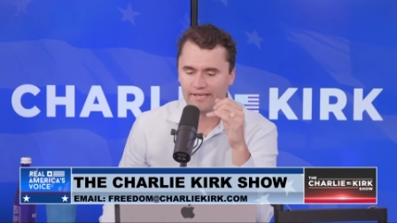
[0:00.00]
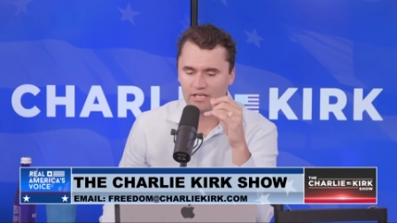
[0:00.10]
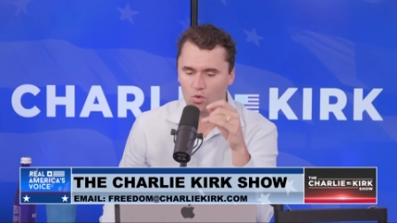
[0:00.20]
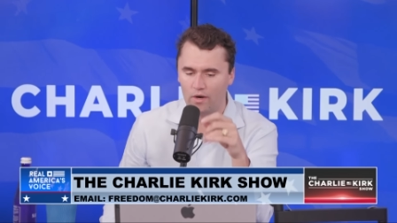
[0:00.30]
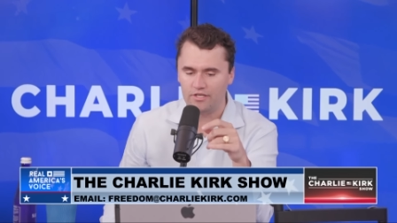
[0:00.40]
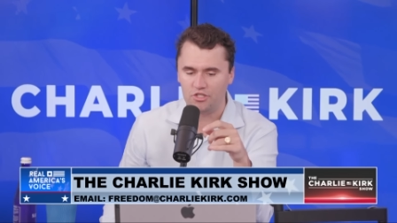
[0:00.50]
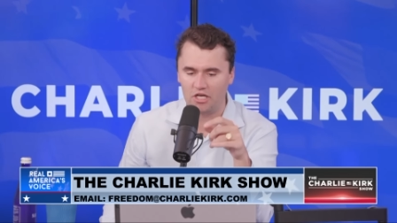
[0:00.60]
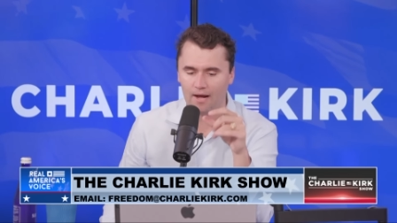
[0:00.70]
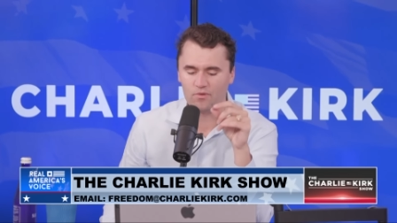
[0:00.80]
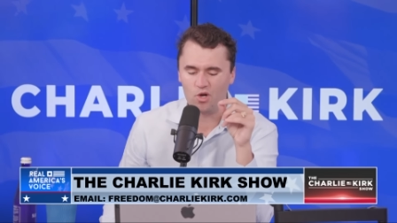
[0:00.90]
He quit his
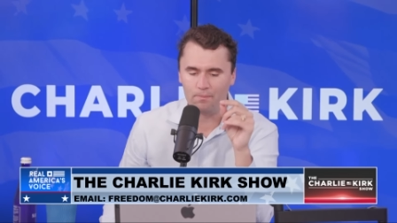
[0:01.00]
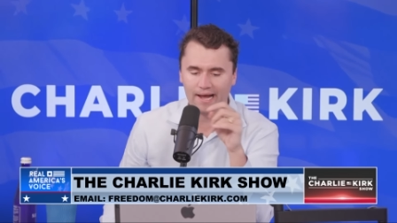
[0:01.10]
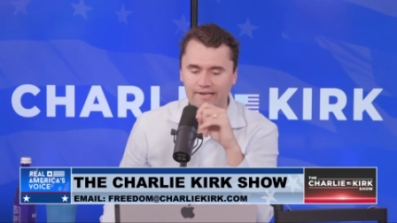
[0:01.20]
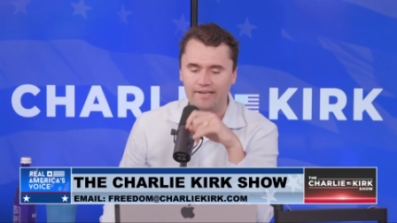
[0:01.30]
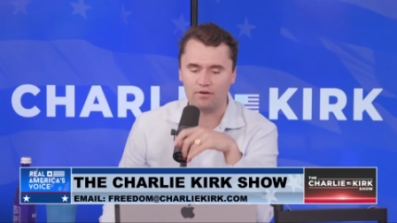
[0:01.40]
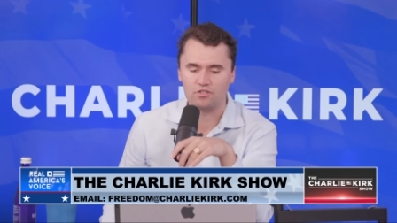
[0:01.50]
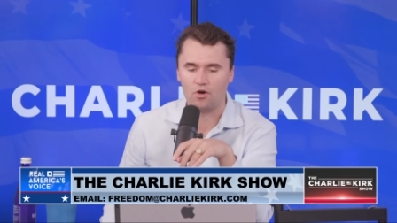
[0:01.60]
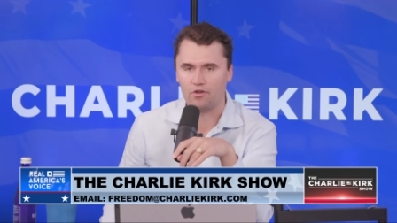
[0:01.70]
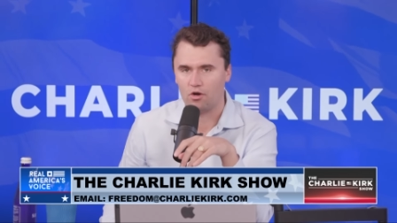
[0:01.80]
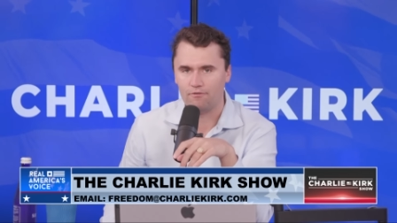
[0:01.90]
job to go back to
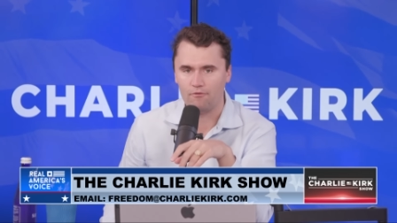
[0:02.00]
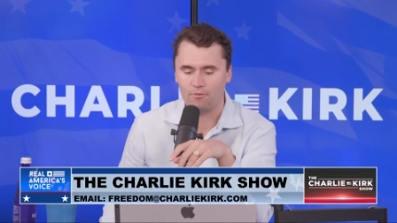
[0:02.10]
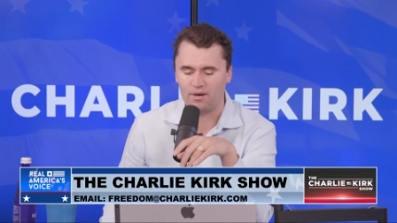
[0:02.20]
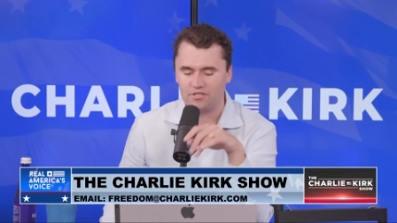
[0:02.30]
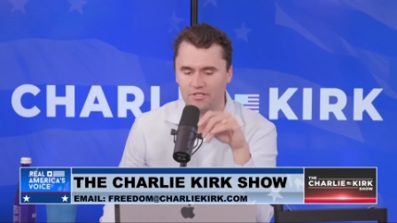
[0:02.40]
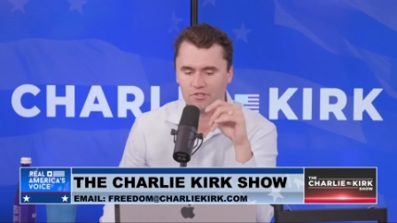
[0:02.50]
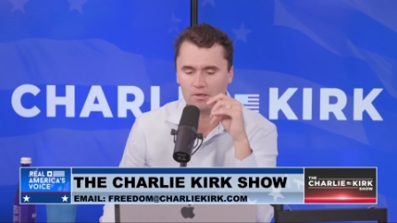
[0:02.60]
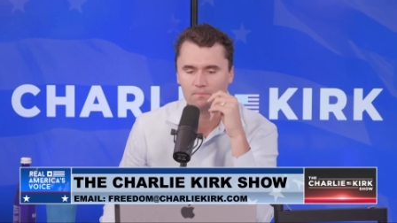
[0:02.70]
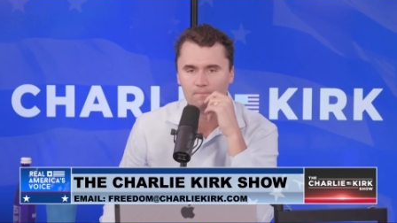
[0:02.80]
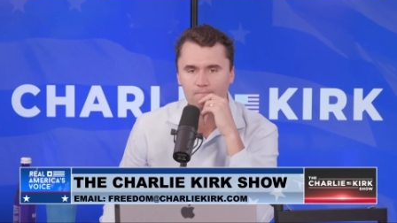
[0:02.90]
Arizona to go vote for President
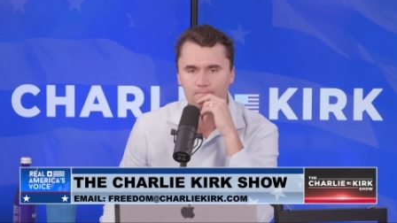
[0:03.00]
Trump.